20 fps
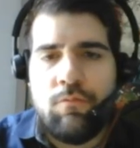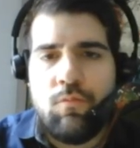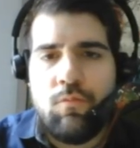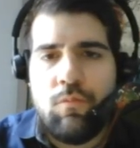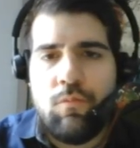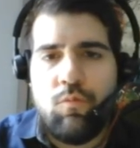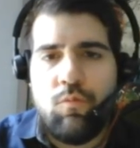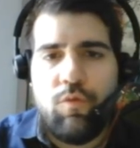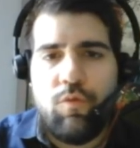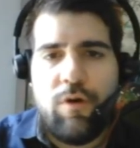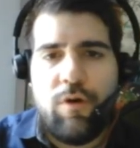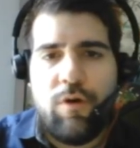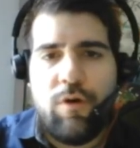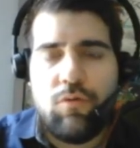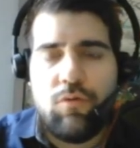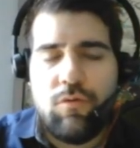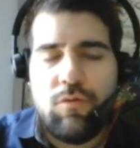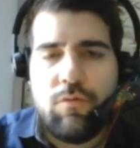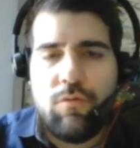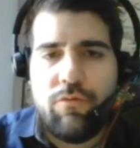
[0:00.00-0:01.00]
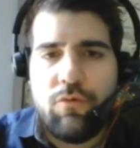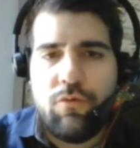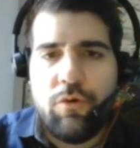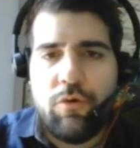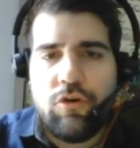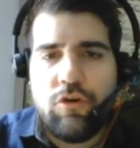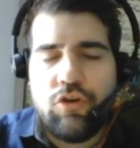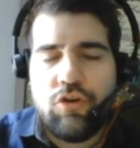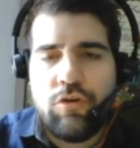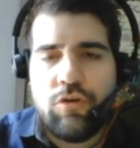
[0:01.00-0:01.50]
without
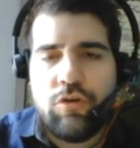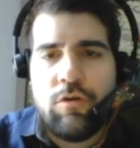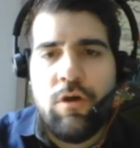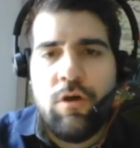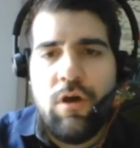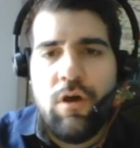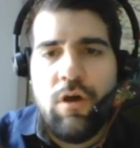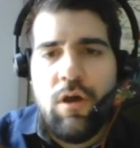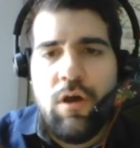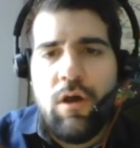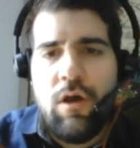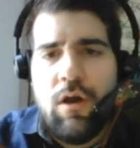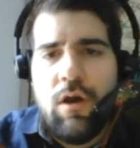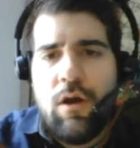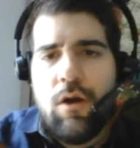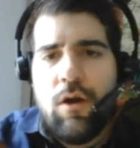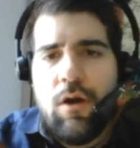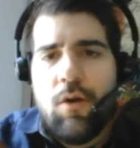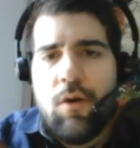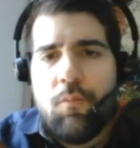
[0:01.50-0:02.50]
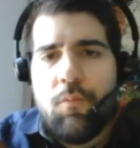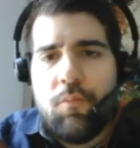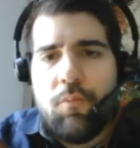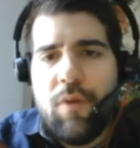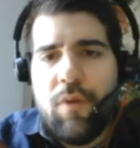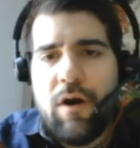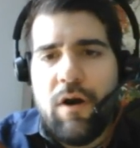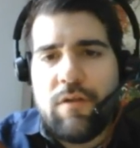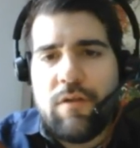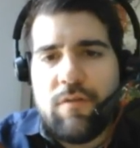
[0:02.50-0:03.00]
question.
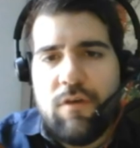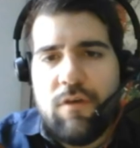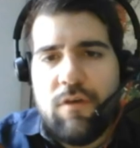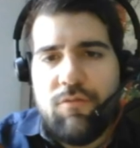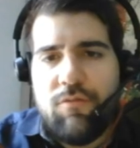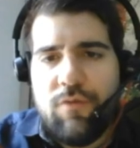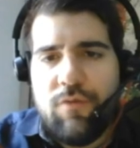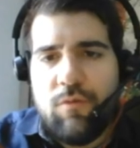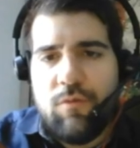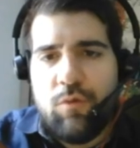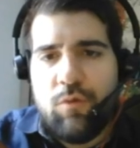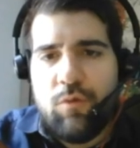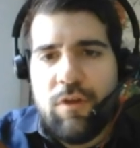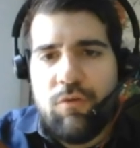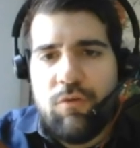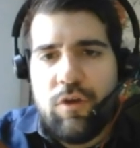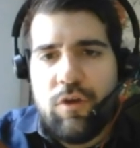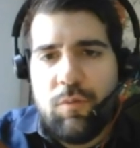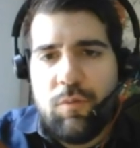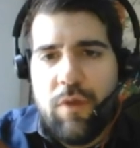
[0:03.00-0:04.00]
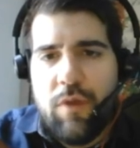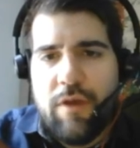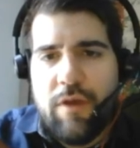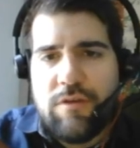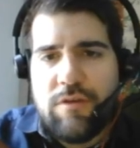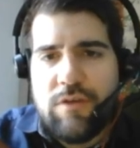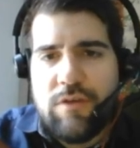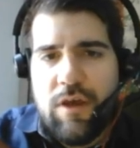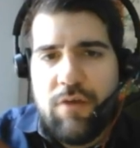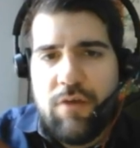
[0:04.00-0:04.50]
But whenever he
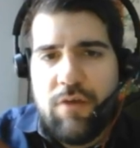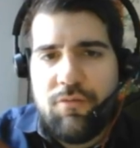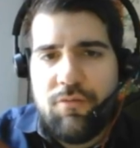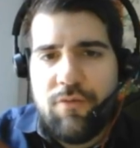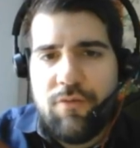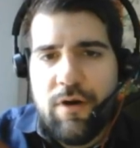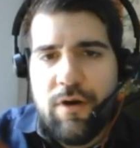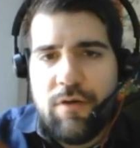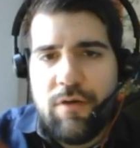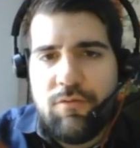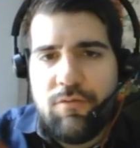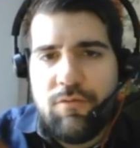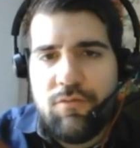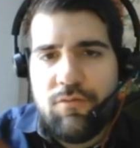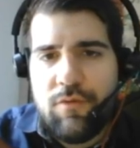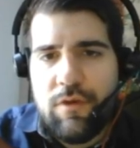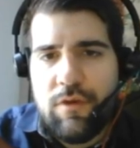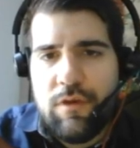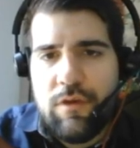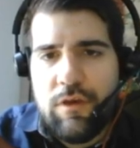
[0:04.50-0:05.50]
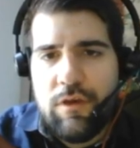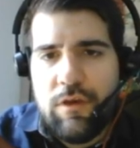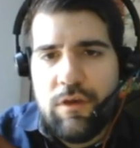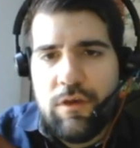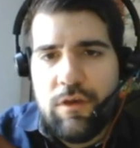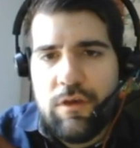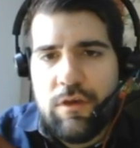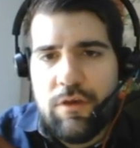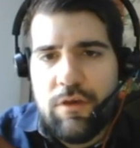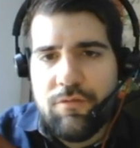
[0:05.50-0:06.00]
plays f5,
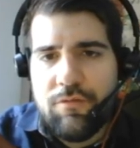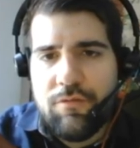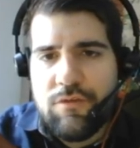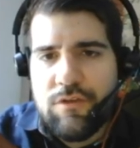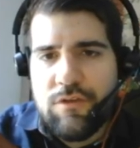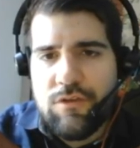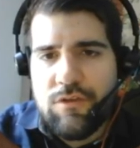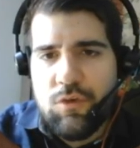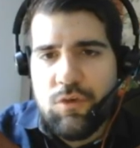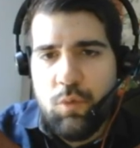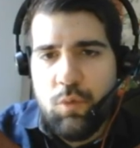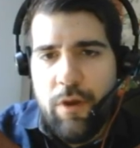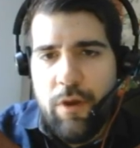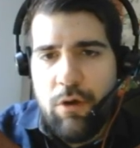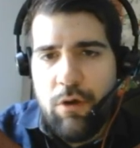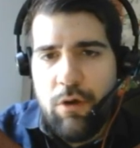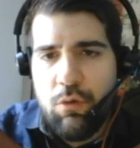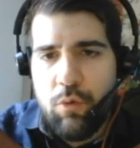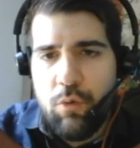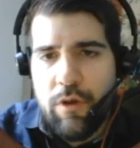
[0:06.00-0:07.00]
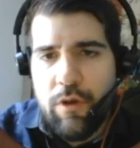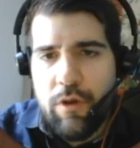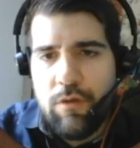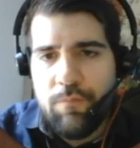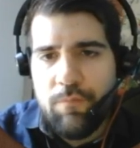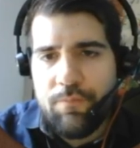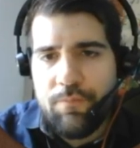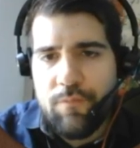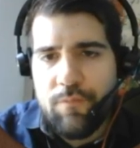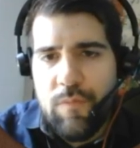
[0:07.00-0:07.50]
he gives the square away.
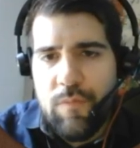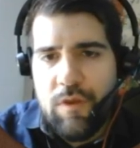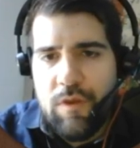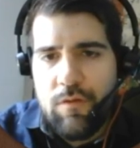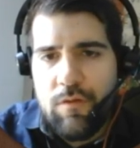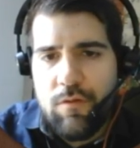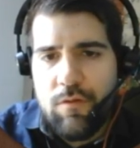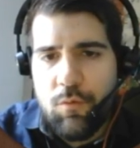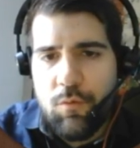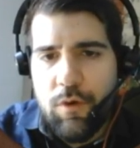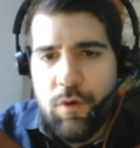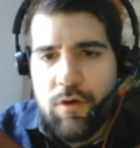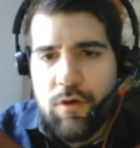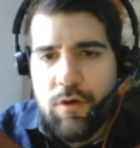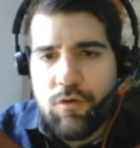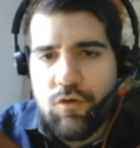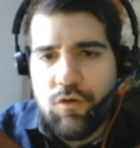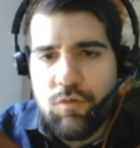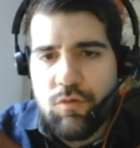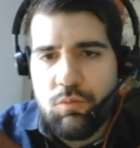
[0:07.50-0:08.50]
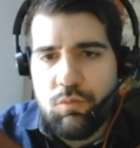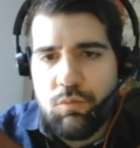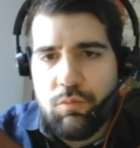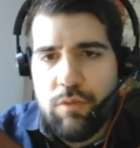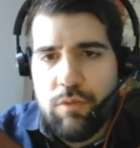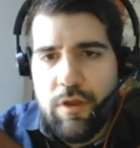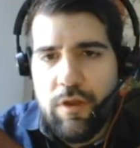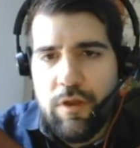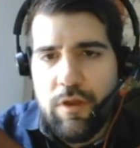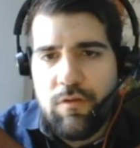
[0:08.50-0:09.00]
So I can just
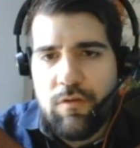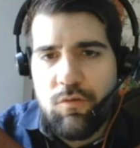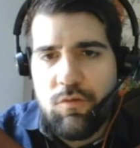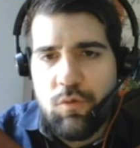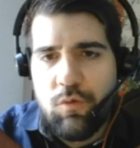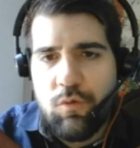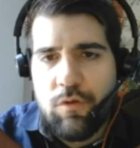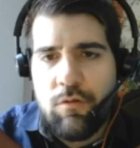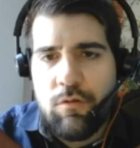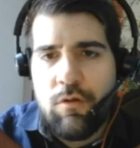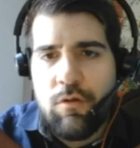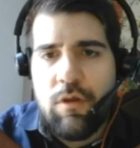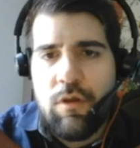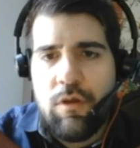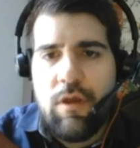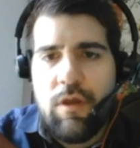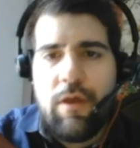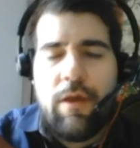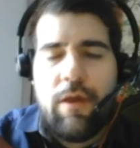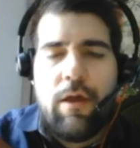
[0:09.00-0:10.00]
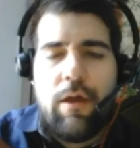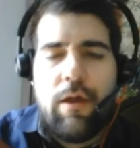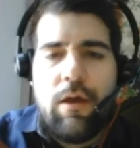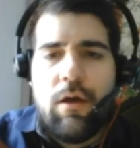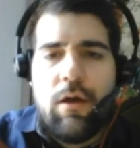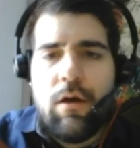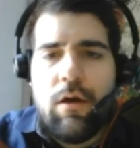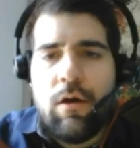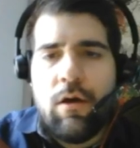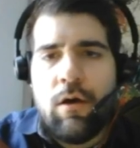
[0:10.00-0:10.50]
play this one.
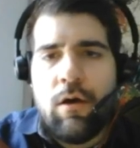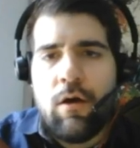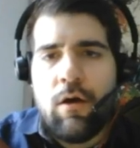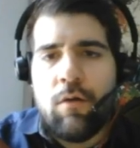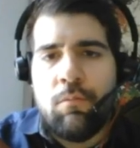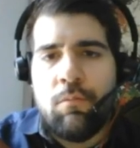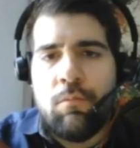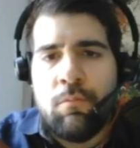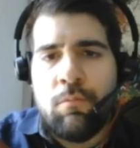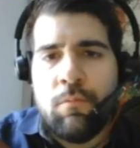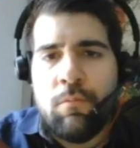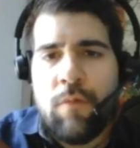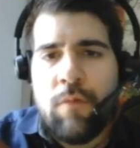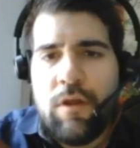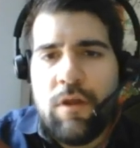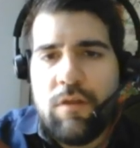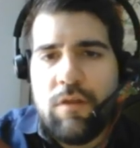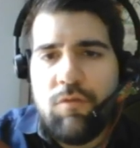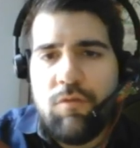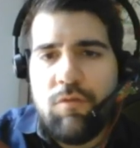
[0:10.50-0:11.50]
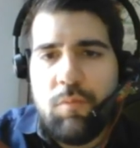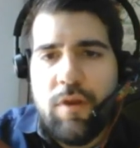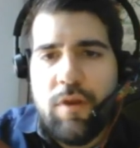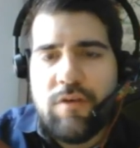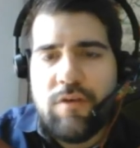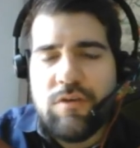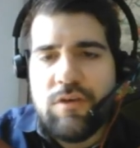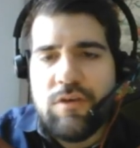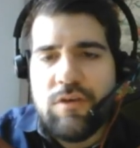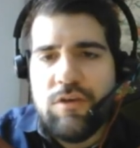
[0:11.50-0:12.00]
And if he
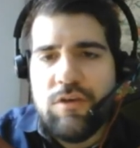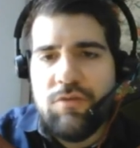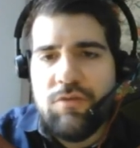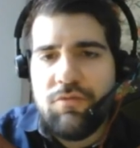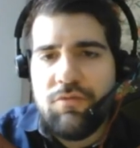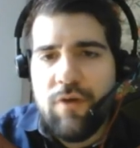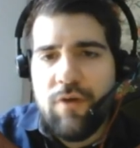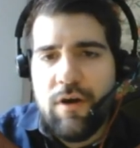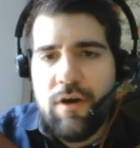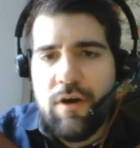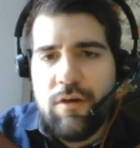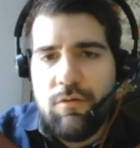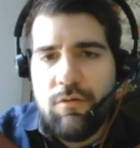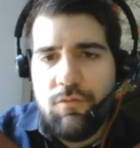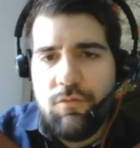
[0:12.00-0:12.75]
plays e5,